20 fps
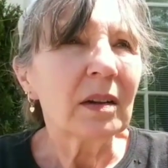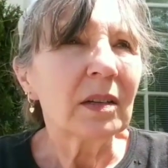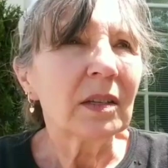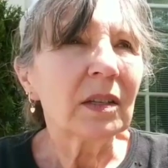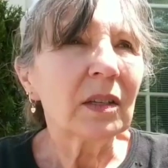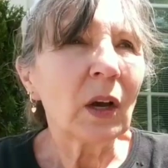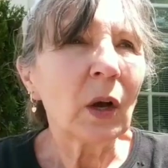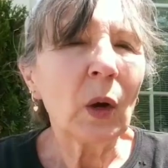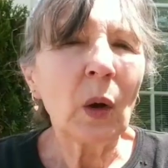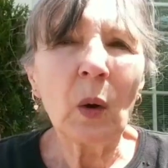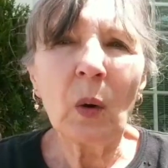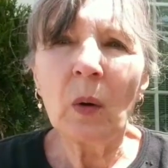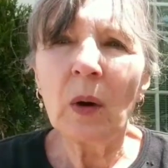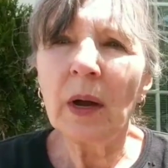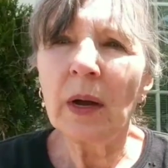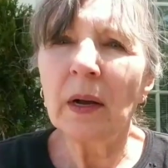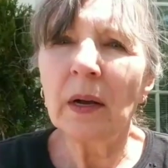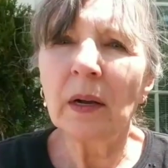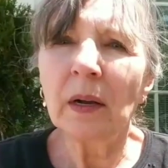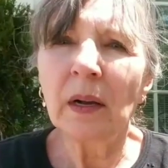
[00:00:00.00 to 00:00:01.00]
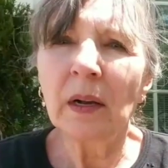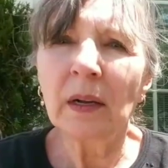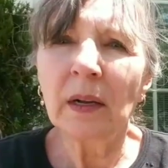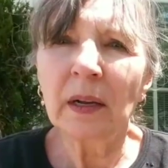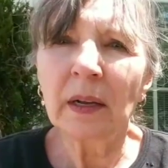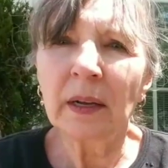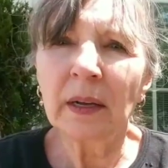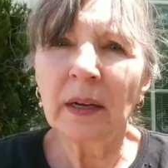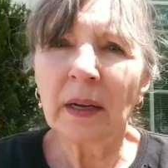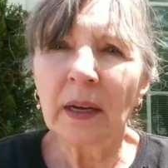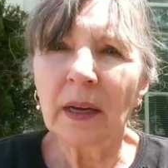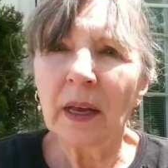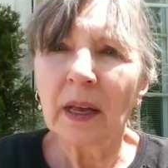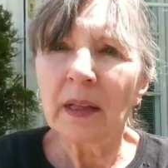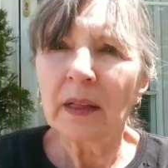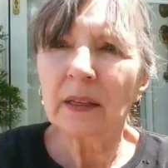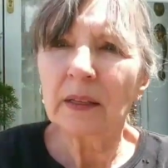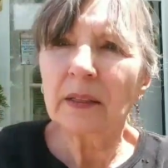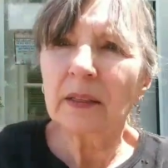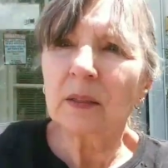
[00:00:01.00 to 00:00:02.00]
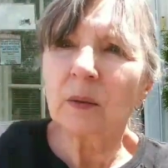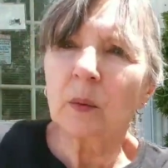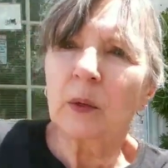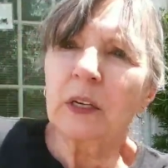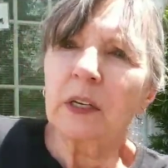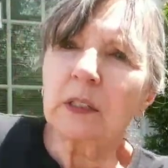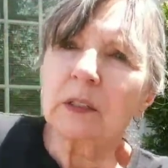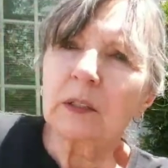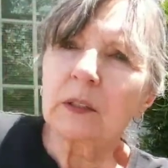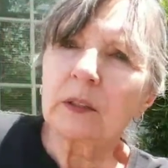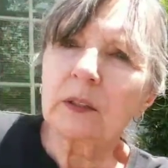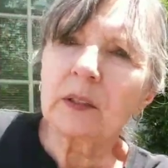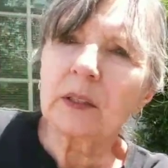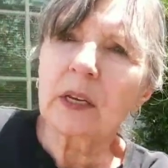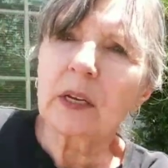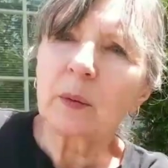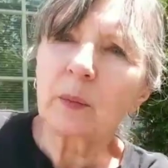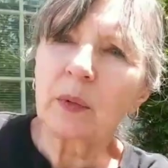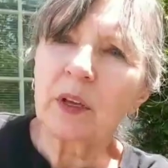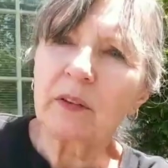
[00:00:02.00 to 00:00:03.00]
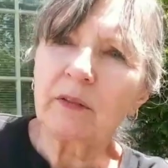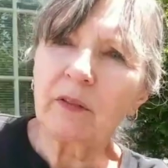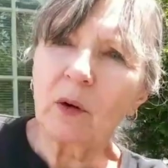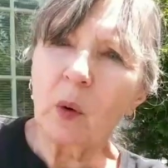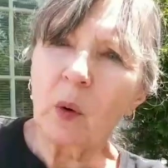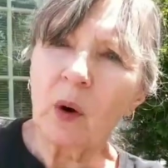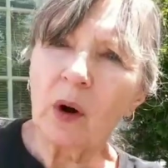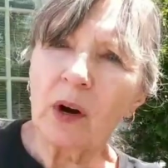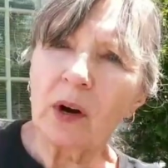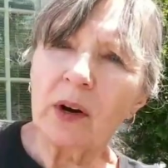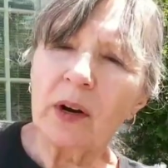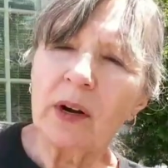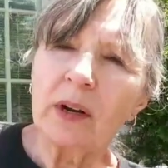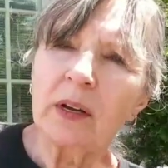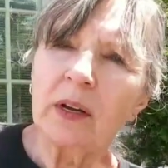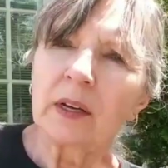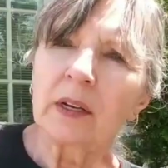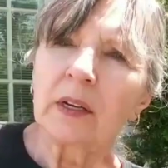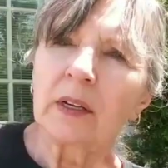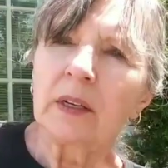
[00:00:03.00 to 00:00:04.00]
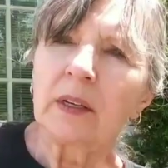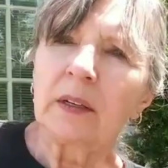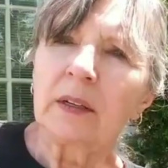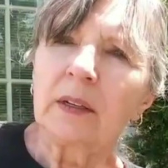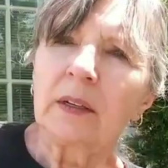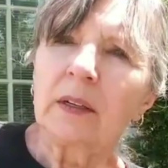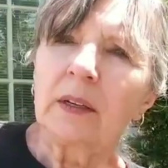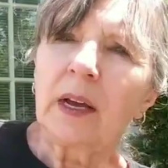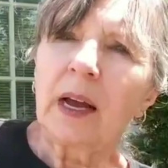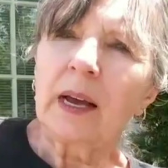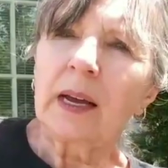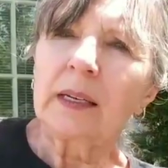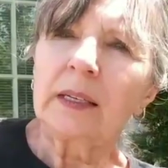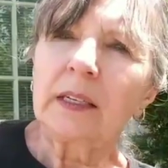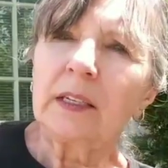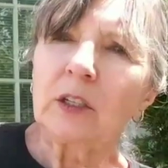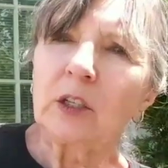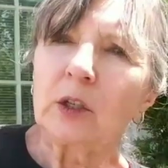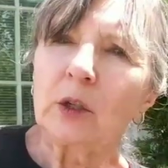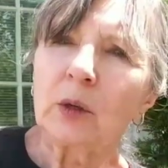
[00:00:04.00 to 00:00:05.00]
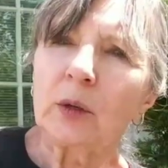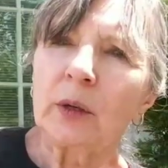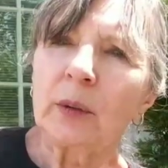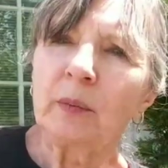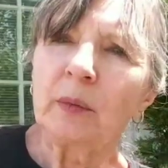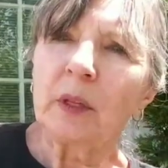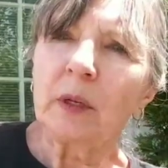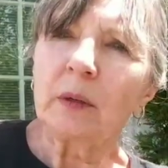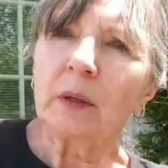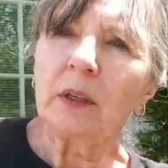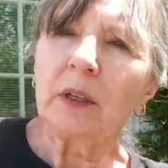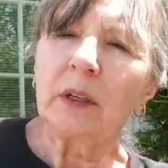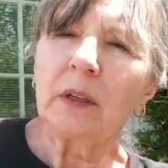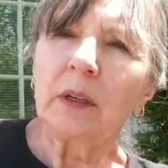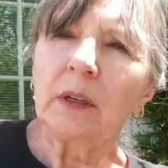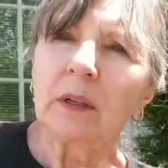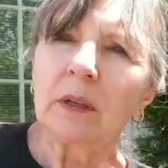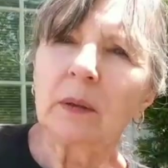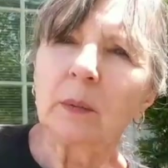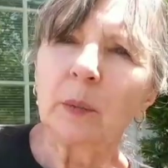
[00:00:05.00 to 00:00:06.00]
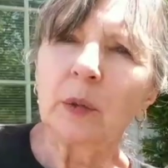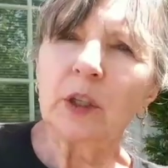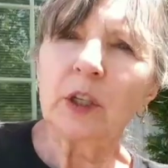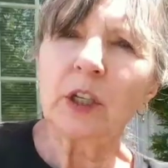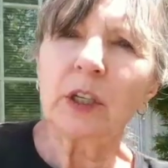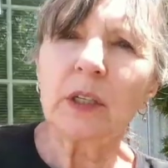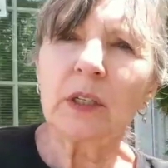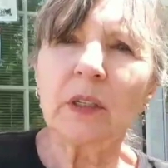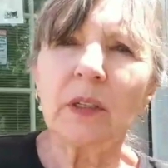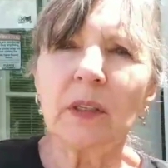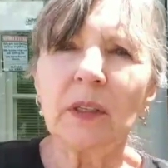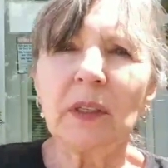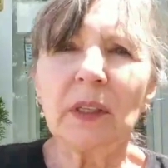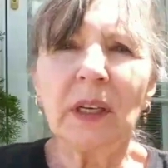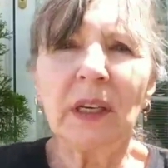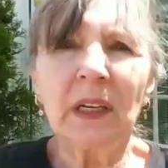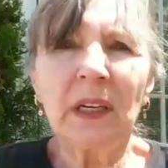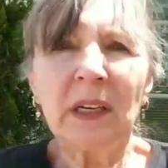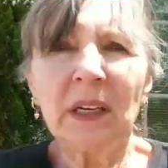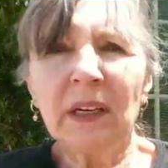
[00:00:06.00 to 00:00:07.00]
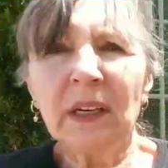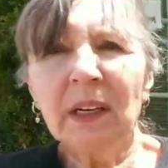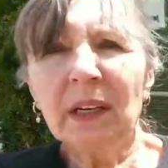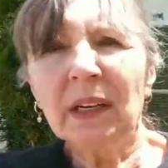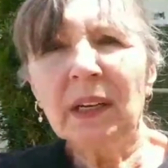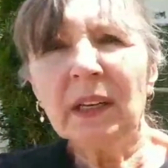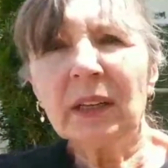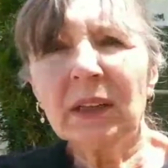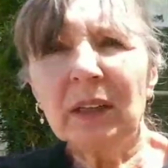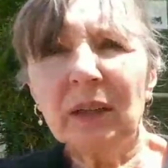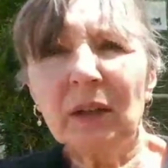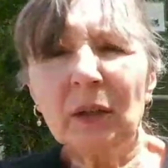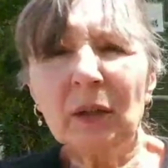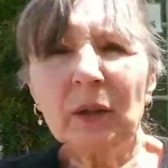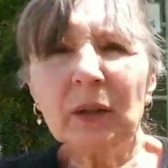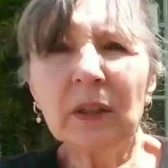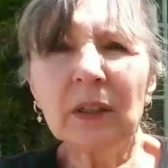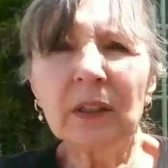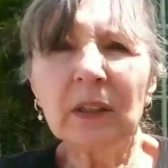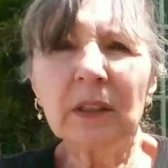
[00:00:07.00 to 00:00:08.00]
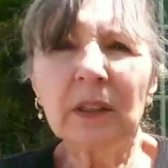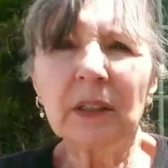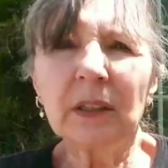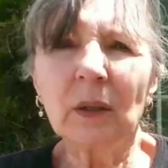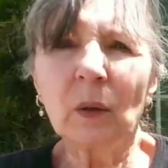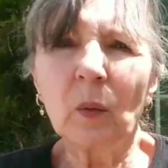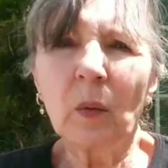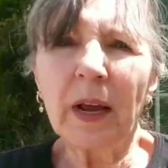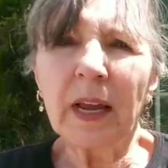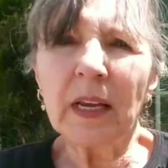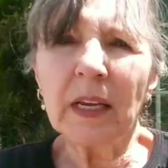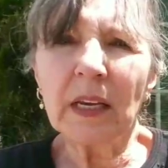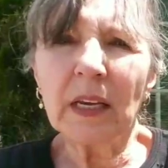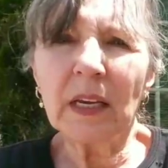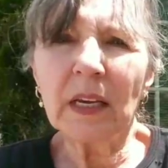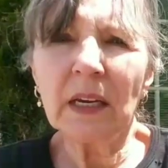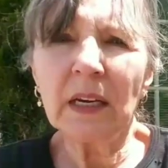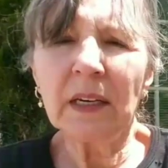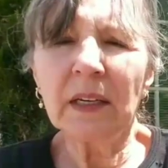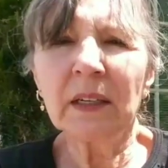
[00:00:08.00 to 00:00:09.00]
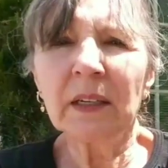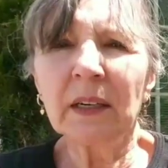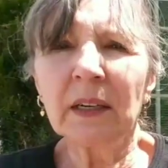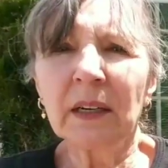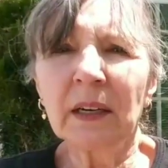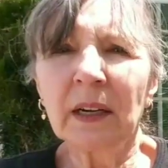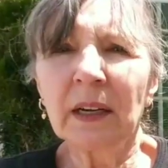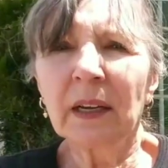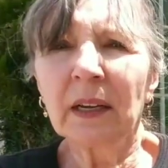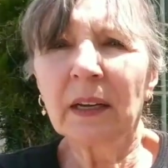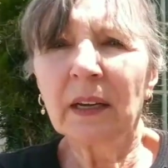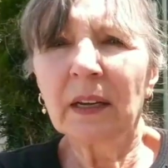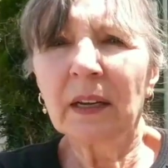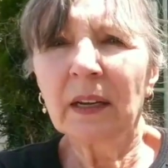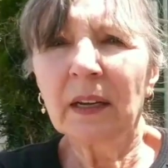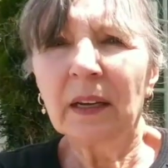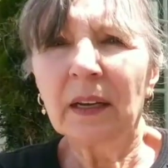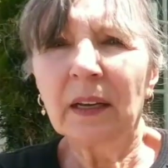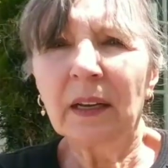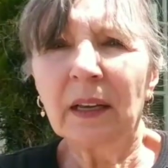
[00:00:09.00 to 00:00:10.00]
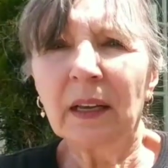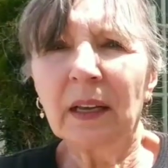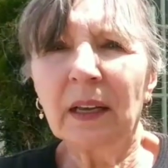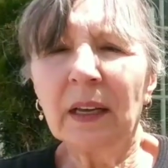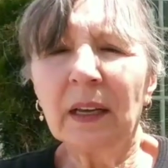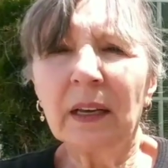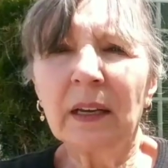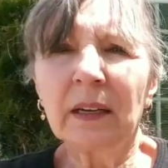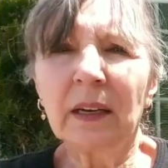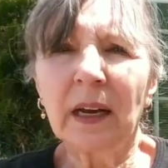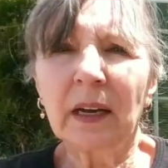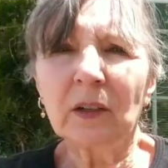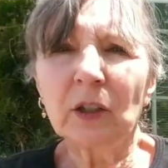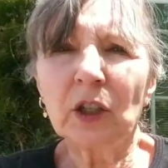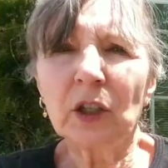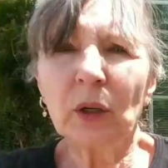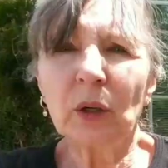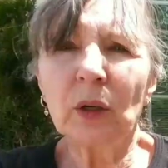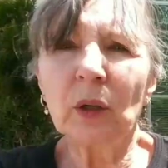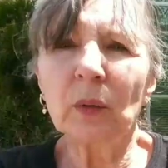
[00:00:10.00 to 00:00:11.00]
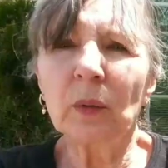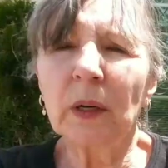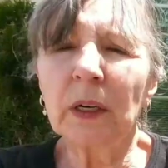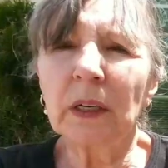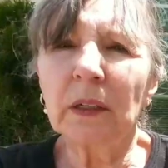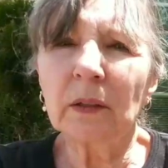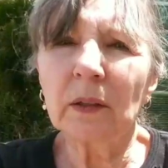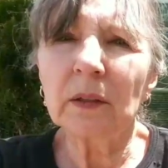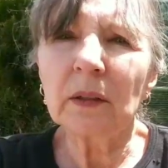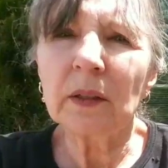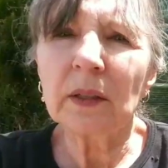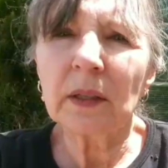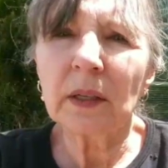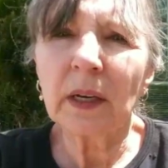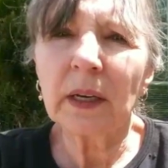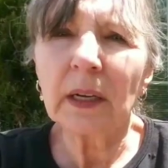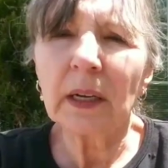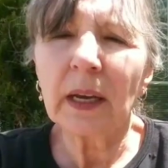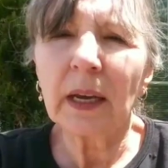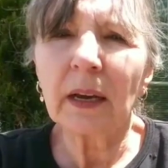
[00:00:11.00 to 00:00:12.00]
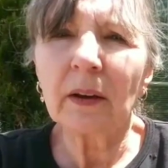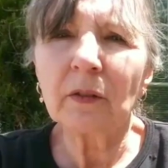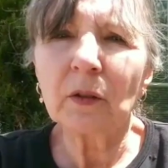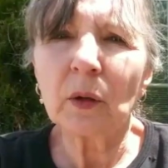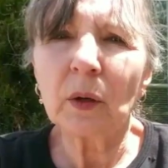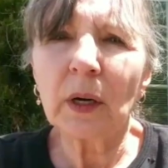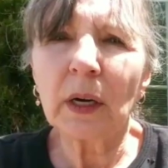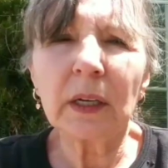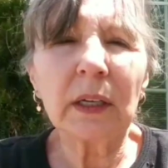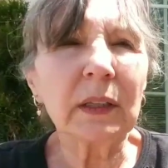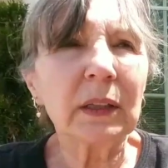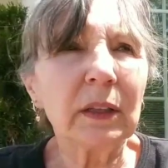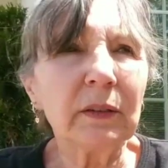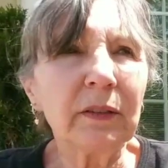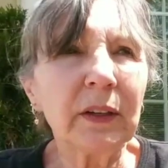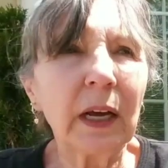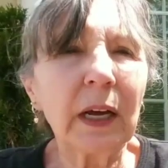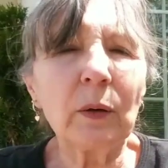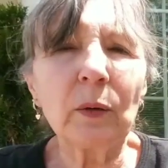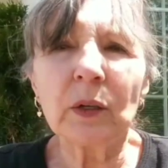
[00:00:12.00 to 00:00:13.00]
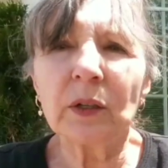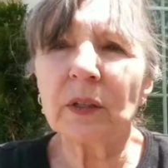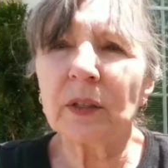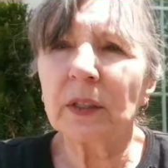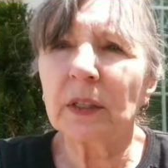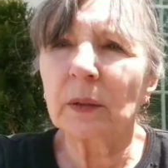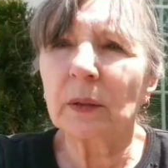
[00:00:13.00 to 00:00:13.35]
So this is what it looks like before. I need to trim the bushes. They're looking a little wanky. And I'll show you what it looks like after I get the flowers